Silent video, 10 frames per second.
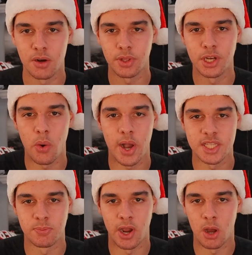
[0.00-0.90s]
I don't really know why
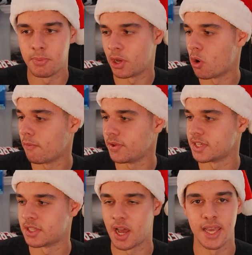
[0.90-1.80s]
it's brown, but
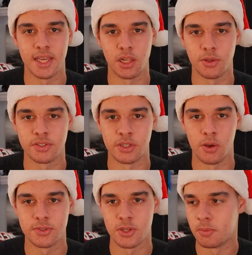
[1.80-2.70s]
hopefully it's not a yellow
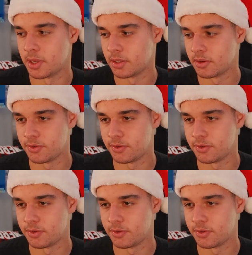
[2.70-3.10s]
snow snowman.